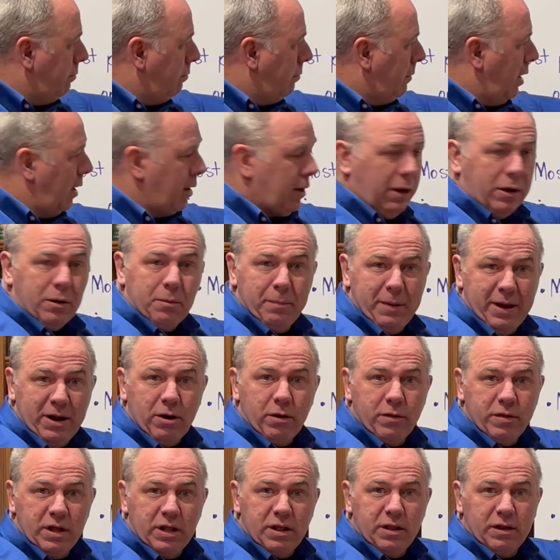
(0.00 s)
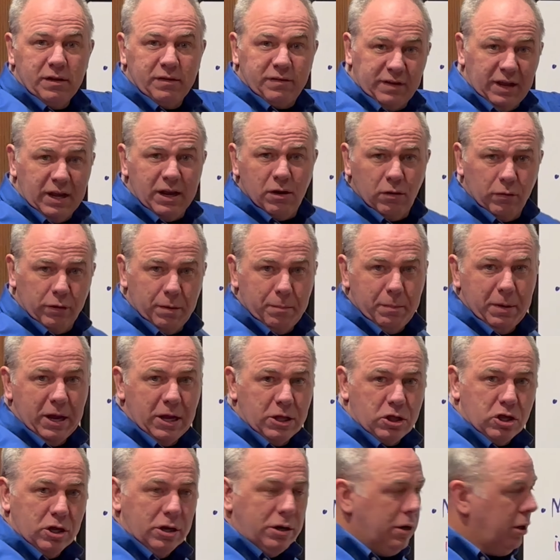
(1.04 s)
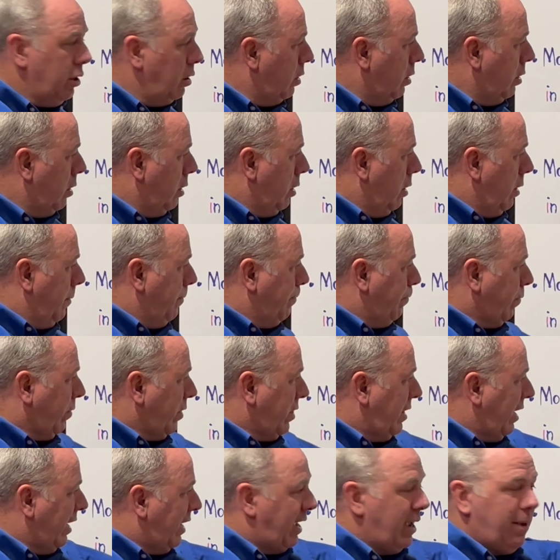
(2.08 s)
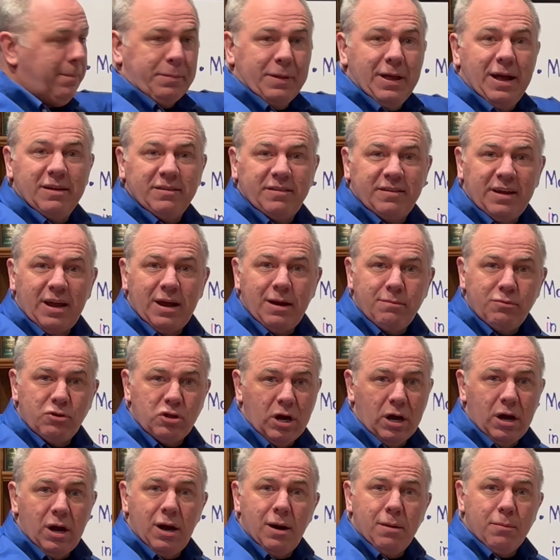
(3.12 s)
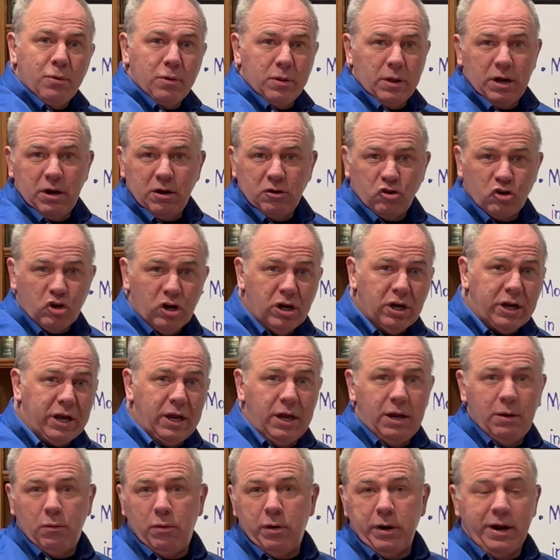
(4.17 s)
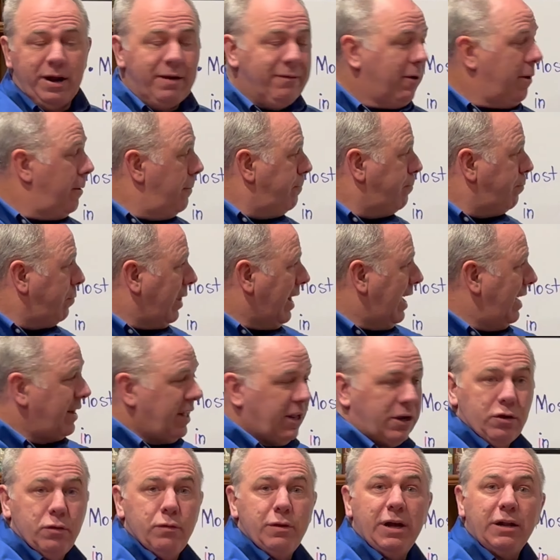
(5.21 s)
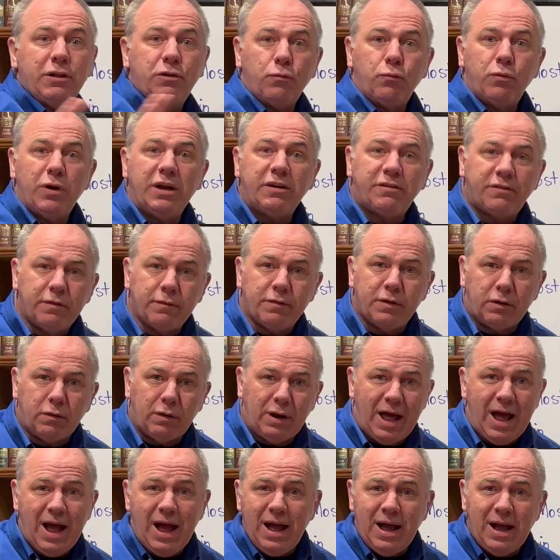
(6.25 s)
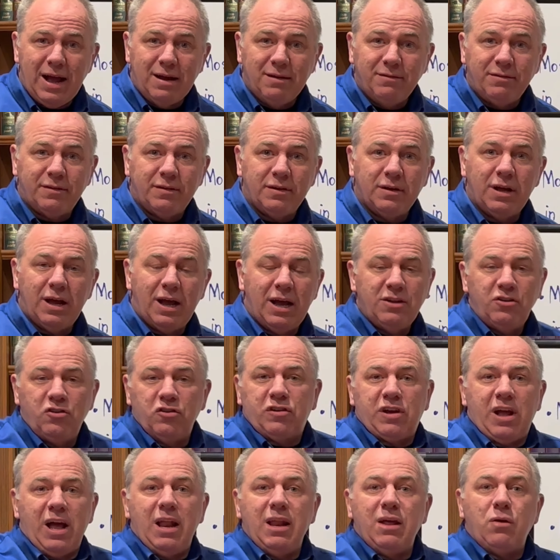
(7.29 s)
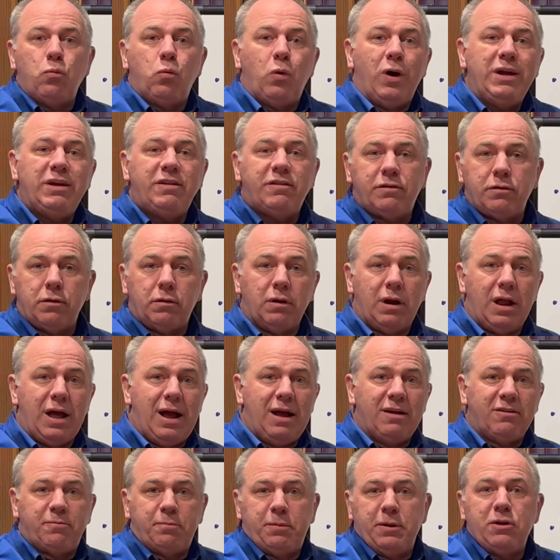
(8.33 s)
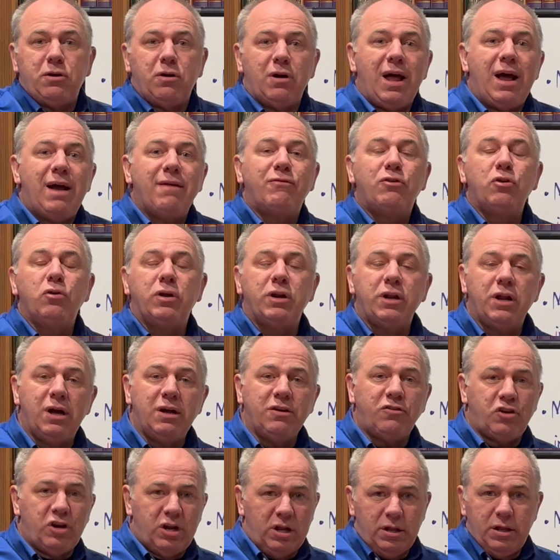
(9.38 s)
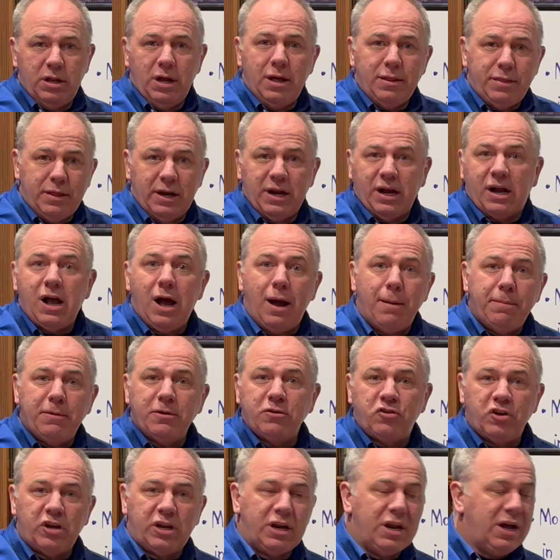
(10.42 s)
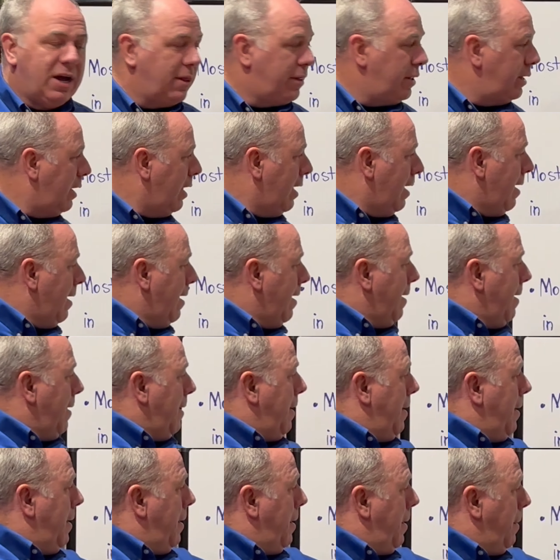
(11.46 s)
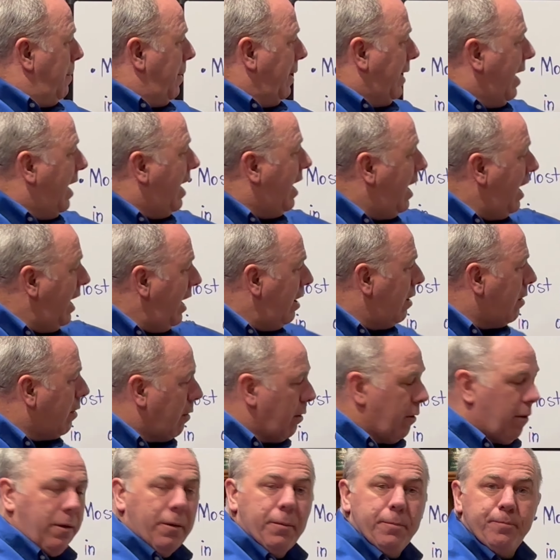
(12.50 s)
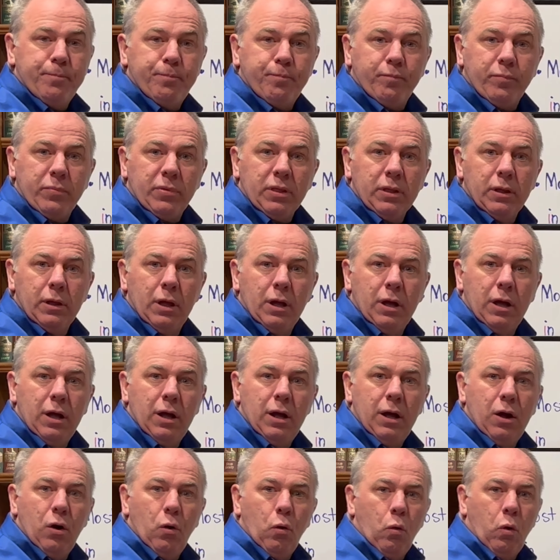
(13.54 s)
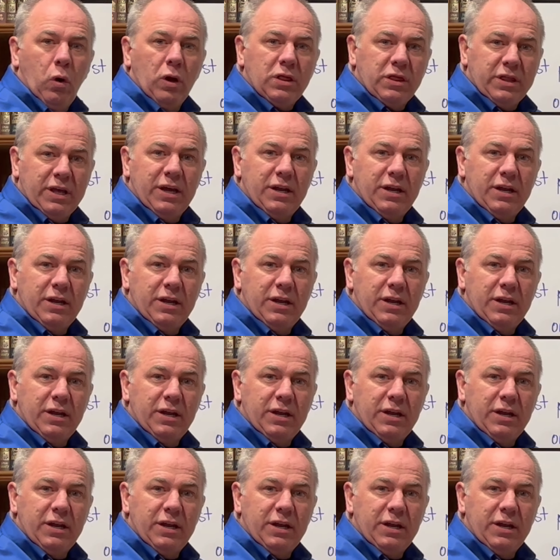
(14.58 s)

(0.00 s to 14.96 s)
a little better than the single dimension. They keep that same job, or they're junkie, whatever, and they do that the rest of their lives and just kind of waste their lives, spend their life doing nothing, accomplishing nothing. But here, what they